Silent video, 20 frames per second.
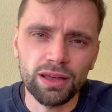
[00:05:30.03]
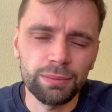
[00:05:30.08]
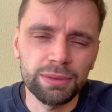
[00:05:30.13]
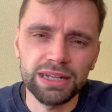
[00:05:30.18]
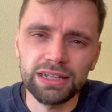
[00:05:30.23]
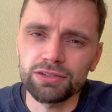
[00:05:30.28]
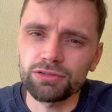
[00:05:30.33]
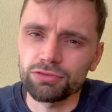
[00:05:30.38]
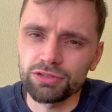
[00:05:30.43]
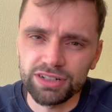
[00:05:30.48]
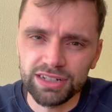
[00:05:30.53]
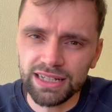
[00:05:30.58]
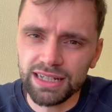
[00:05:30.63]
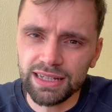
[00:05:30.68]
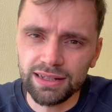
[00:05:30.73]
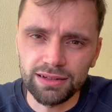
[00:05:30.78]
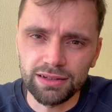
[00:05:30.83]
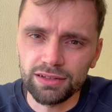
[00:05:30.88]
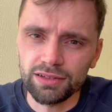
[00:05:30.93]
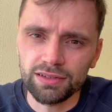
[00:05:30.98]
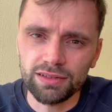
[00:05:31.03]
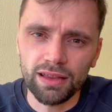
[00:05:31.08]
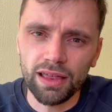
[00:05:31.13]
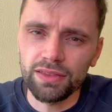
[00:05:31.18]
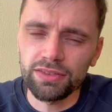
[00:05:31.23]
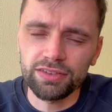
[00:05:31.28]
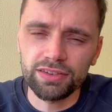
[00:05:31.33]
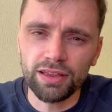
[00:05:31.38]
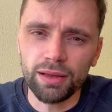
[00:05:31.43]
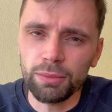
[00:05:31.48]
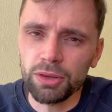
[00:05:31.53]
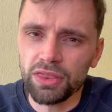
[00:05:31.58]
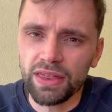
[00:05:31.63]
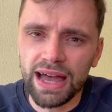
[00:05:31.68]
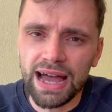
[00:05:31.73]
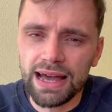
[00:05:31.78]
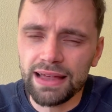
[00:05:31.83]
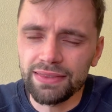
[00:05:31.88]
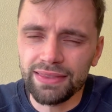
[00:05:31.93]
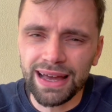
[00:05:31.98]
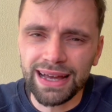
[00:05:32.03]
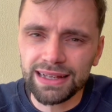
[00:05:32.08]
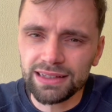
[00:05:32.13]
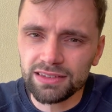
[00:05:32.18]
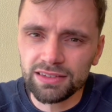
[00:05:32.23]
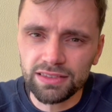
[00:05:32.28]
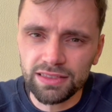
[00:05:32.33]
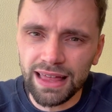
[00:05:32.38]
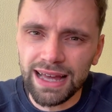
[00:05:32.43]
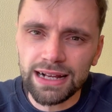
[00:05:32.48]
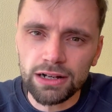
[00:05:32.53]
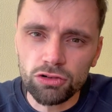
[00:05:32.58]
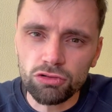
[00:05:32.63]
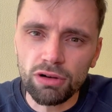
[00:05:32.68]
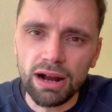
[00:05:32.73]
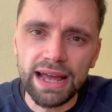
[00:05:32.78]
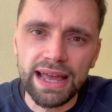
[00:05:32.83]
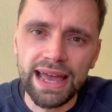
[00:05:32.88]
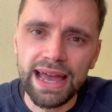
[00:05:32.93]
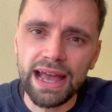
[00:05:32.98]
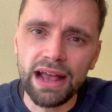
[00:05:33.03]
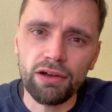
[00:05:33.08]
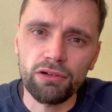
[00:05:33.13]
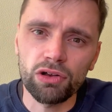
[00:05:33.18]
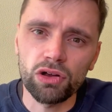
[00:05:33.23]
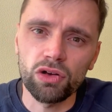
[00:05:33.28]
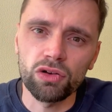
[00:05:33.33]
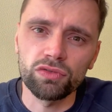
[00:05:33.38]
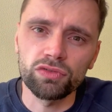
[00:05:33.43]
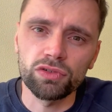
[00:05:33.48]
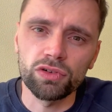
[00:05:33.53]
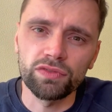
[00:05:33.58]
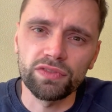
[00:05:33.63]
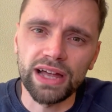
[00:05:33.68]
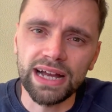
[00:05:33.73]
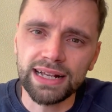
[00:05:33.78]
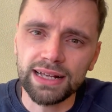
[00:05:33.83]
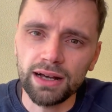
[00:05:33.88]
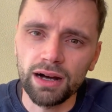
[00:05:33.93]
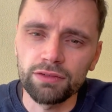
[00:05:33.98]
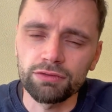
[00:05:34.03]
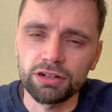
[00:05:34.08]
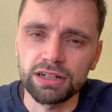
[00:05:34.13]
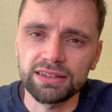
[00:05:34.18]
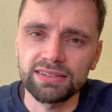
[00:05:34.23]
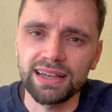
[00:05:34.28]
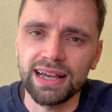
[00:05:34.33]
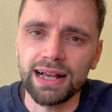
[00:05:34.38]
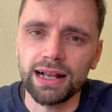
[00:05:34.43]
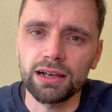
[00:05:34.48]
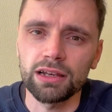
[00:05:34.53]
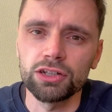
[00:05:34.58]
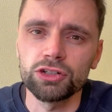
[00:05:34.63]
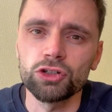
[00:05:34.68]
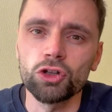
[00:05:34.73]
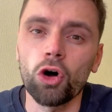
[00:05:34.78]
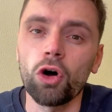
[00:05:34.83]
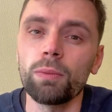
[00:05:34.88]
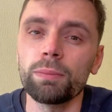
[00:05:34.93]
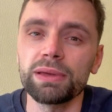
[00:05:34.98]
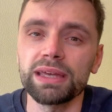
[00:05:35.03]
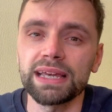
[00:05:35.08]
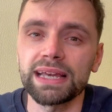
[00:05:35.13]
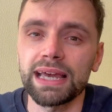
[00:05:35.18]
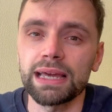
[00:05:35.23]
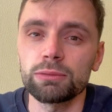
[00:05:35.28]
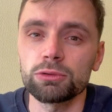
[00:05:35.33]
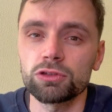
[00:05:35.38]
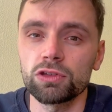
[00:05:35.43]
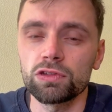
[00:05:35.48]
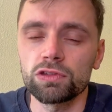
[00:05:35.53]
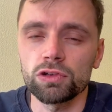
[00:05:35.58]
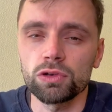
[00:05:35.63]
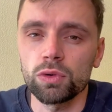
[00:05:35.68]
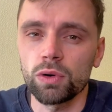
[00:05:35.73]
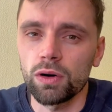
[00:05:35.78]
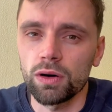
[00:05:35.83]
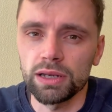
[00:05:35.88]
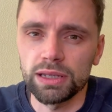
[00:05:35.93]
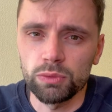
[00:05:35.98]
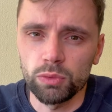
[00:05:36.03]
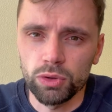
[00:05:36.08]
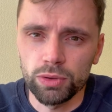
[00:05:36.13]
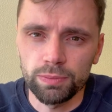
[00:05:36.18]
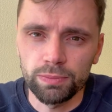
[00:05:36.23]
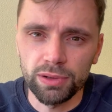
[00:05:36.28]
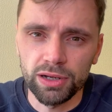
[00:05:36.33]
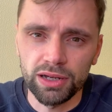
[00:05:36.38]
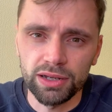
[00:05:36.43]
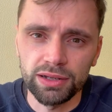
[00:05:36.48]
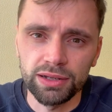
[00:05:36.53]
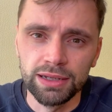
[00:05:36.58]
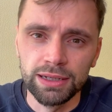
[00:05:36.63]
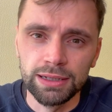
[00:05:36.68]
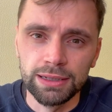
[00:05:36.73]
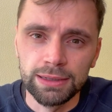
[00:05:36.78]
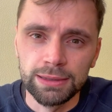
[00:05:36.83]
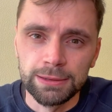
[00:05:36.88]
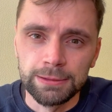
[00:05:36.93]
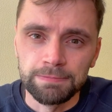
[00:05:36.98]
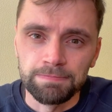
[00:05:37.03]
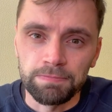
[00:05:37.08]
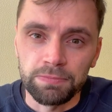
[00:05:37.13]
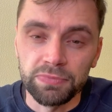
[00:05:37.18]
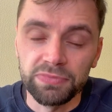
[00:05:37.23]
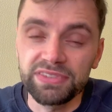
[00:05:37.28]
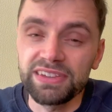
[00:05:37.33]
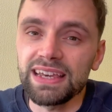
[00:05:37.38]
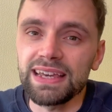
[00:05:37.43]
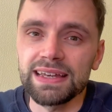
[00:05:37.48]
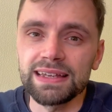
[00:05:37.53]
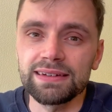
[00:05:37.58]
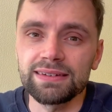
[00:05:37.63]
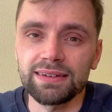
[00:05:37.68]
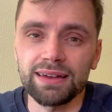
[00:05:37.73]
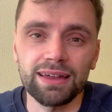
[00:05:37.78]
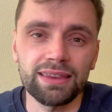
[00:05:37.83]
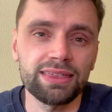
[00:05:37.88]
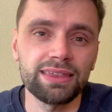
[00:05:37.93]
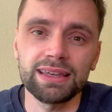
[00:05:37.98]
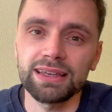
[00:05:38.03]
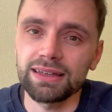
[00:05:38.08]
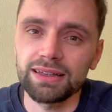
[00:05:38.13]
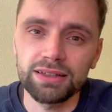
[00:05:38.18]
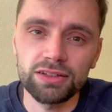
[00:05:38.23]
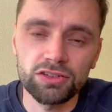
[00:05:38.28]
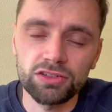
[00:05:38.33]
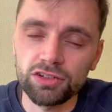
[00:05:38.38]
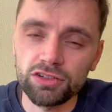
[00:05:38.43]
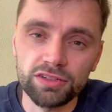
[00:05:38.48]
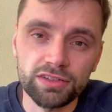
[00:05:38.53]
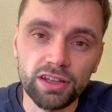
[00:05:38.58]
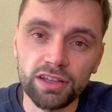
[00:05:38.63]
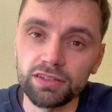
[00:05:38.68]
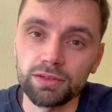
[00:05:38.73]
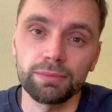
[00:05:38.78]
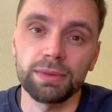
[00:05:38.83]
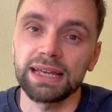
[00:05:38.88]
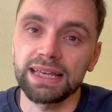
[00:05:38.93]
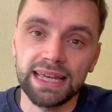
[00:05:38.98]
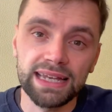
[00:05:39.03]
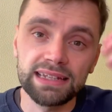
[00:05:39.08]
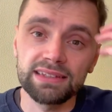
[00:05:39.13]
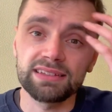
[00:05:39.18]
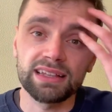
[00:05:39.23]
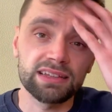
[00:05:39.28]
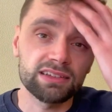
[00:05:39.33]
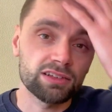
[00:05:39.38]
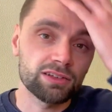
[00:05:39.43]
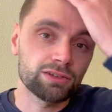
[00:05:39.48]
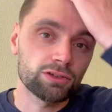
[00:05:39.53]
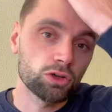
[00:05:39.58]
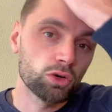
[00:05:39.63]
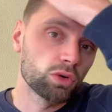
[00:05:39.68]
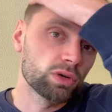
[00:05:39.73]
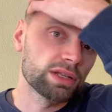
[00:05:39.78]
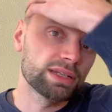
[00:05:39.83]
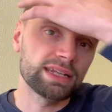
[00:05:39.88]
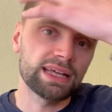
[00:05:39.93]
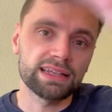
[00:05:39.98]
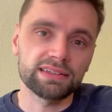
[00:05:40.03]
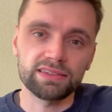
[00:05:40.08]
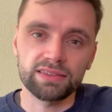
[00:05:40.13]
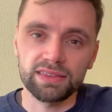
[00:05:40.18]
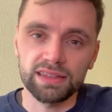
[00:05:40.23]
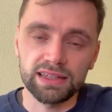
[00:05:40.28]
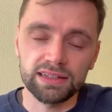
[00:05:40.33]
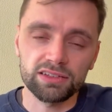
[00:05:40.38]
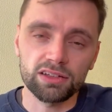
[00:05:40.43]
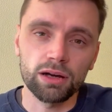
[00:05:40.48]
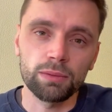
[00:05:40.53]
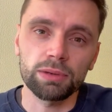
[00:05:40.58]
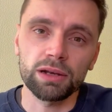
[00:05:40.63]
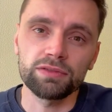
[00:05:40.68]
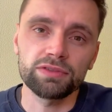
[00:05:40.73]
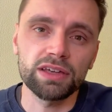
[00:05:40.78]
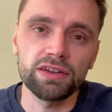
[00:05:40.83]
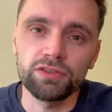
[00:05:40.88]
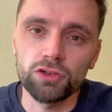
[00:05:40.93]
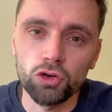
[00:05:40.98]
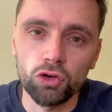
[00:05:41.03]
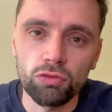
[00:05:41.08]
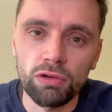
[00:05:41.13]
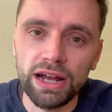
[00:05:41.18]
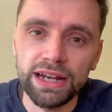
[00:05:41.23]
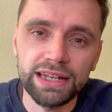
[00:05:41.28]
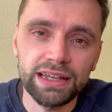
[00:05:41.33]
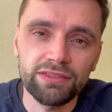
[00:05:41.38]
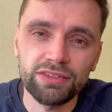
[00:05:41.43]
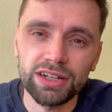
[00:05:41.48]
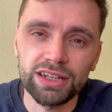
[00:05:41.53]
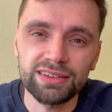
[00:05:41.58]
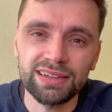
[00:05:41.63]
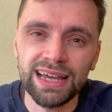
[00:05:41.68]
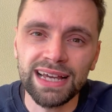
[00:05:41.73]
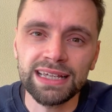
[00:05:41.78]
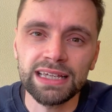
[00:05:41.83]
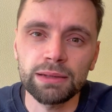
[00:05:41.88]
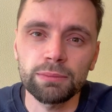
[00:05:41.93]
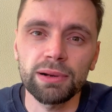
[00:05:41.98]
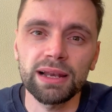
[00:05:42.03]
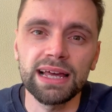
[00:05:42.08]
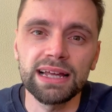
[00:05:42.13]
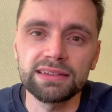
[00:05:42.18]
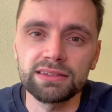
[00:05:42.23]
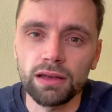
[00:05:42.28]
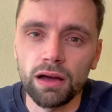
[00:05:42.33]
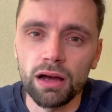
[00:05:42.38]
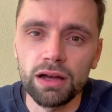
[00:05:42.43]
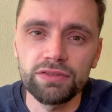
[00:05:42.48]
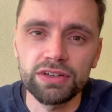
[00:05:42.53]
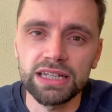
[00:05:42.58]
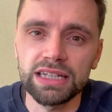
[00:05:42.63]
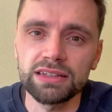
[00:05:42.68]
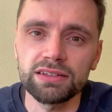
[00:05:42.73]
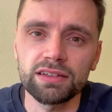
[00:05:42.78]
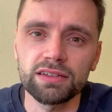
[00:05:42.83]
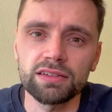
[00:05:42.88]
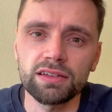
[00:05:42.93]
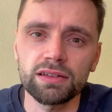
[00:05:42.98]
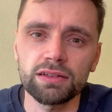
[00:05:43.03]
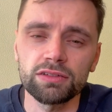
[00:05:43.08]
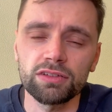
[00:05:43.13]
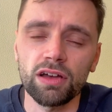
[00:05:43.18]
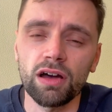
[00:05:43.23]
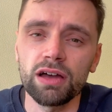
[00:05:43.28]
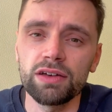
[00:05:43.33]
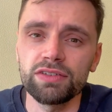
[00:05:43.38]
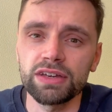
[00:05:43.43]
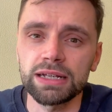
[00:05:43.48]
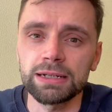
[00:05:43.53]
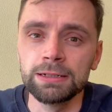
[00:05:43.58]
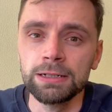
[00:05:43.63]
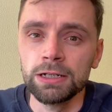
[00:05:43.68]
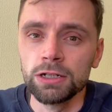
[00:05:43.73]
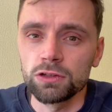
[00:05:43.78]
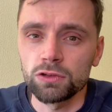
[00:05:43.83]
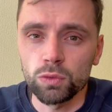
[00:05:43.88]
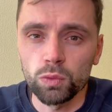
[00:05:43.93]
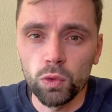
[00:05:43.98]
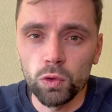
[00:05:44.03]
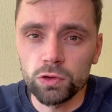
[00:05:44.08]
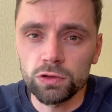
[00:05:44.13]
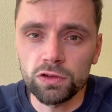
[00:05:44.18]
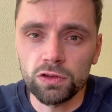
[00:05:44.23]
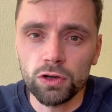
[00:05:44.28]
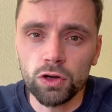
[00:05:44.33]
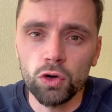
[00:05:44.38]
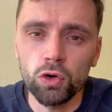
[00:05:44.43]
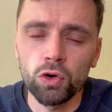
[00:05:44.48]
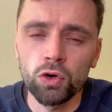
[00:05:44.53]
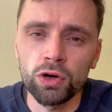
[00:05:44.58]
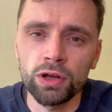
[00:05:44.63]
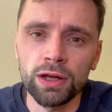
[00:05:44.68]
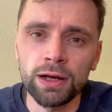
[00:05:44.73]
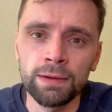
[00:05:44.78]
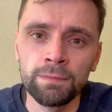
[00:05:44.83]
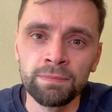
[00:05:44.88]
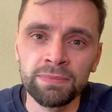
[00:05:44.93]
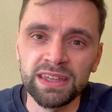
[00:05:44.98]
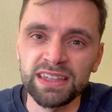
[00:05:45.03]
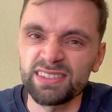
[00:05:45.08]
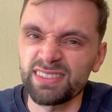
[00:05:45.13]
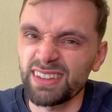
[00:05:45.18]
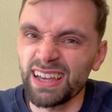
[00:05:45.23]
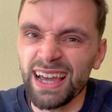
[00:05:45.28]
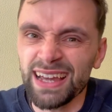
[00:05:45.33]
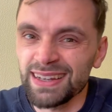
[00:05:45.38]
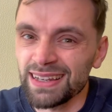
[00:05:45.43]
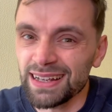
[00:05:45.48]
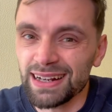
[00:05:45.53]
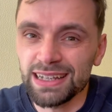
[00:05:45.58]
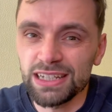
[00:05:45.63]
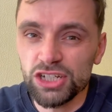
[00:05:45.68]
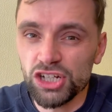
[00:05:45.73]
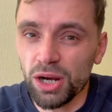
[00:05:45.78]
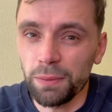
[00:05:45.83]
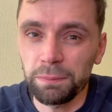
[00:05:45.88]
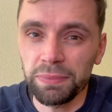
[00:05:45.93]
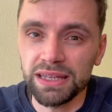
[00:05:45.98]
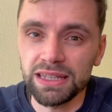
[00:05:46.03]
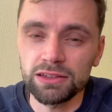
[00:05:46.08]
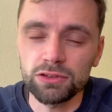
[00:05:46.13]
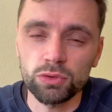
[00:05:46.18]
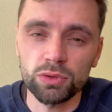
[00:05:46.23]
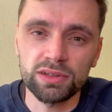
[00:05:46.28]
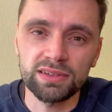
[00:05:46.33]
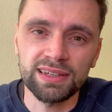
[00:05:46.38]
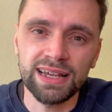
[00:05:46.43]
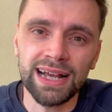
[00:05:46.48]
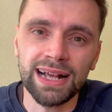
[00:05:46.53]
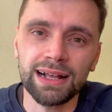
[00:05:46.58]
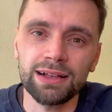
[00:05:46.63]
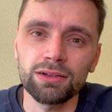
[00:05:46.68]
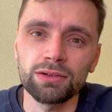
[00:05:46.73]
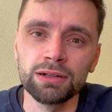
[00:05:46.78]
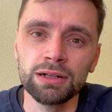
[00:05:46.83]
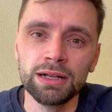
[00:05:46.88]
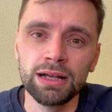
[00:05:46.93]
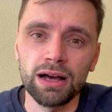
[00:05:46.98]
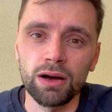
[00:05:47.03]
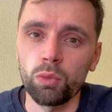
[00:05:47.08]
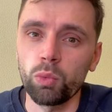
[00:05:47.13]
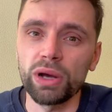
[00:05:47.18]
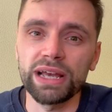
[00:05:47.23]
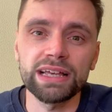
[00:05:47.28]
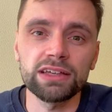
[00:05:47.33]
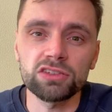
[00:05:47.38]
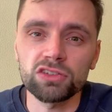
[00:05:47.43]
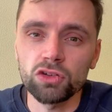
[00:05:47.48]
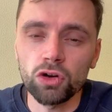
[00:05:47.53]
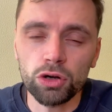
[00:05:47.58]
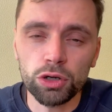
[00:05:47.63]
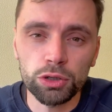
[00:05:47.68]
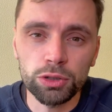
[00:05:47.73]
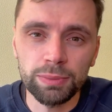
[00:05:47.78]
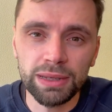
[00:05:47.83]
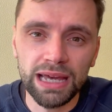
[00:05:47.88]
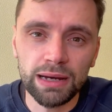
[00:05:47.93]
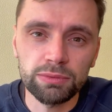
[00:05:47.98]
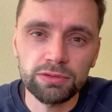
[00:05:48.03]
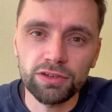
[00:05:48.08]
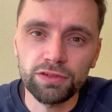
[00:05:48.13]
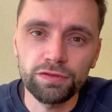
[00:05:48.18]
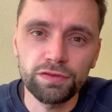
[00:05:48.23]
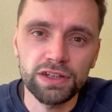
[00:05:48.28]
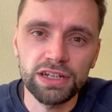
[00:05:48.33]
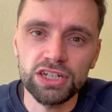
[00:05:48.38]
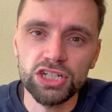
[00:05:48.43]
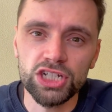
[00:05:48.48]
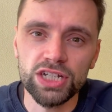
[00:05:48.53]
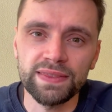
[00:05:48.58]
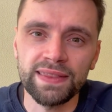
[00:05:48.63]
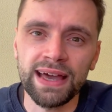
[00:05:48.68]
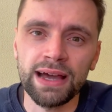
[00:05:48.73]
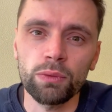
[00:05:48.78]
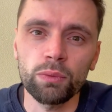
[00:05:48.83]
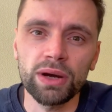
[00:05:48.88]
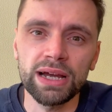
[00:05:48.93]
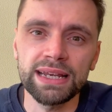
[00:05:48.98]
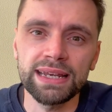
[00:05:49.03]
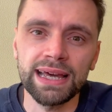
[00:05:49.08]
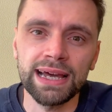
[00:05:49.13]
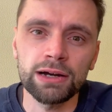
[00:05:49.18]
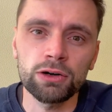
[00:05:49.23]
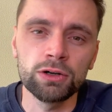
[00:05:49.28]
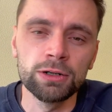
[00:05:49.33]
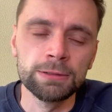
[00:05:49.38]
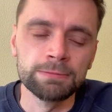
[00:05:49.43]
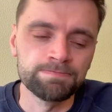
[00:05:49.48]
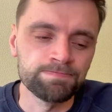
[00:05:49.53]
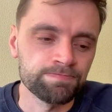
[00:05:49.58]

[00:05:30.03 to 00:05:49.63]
I mean, it's ridiculous. Like, some of that grey area of that covering tackle and not being able to do what Olly Woodburn did, I think, just doesn't make any sense at all. And as the example I've given already of an attacking player diving towards the corner is technically jumping into a tackle, a winger's not going to be able to finish in that way now.